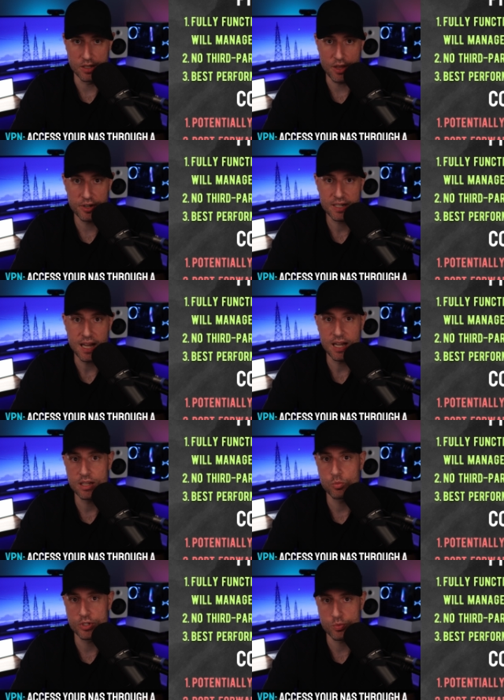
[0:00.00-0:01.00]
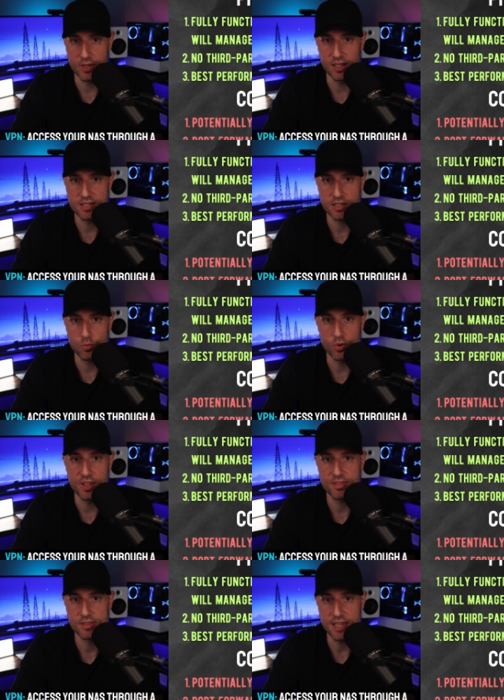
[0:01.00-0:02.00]
Another con, which we listed
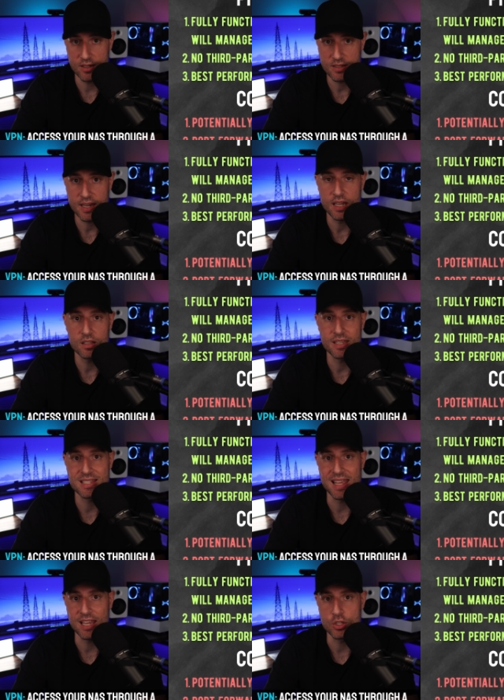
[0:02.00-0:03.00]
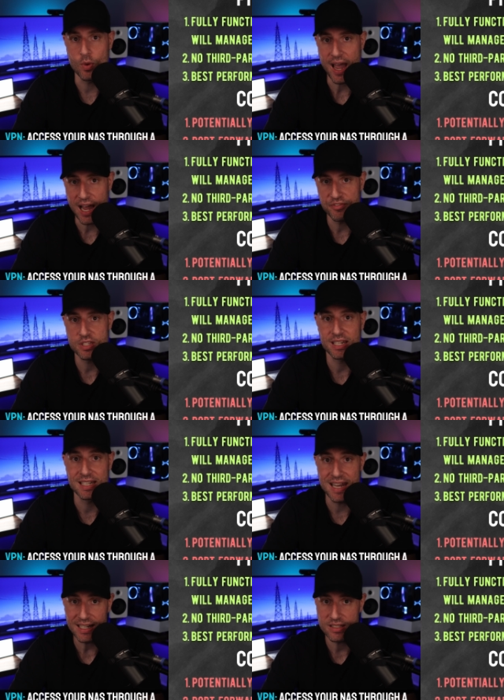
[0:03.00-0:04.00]
with Tailscale, is that you have to
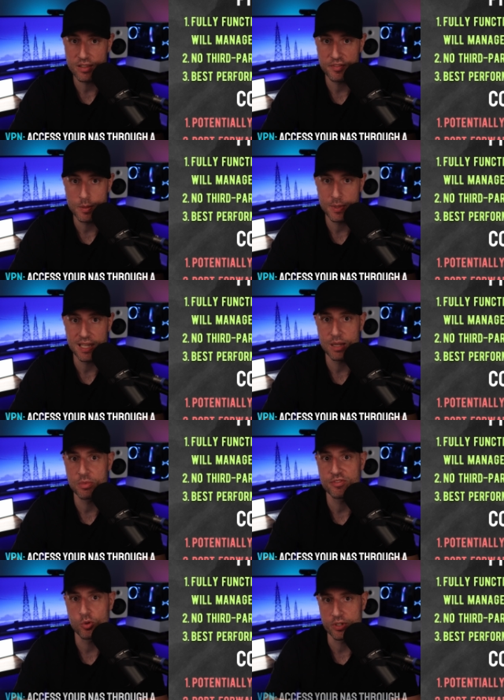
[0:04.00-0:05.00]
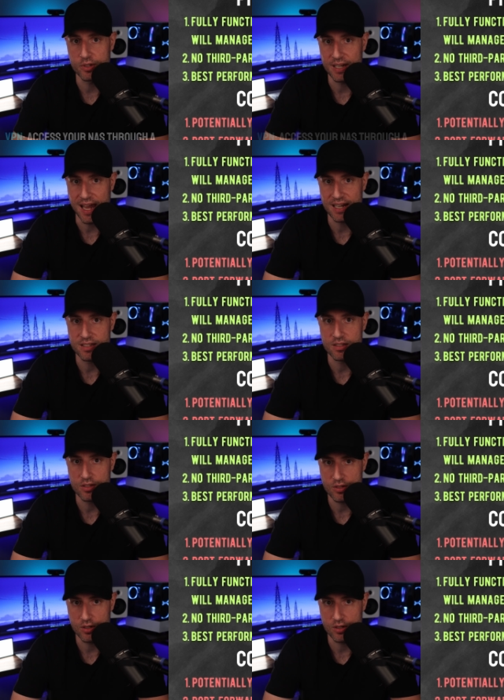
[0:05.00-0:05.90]
connect to the VPN before you can access the